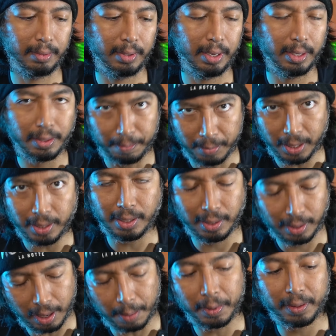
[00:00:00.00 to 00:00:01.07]
It's missing
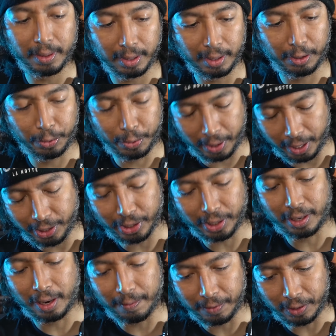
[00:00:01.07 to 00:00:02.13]
some of the creature
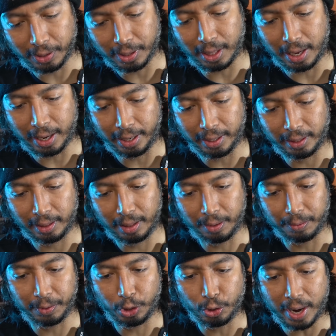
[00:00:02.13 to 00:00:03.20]
comforts like the
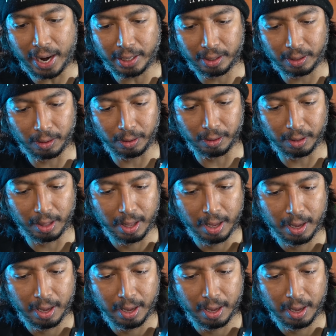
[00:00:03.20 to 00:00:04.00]
retractable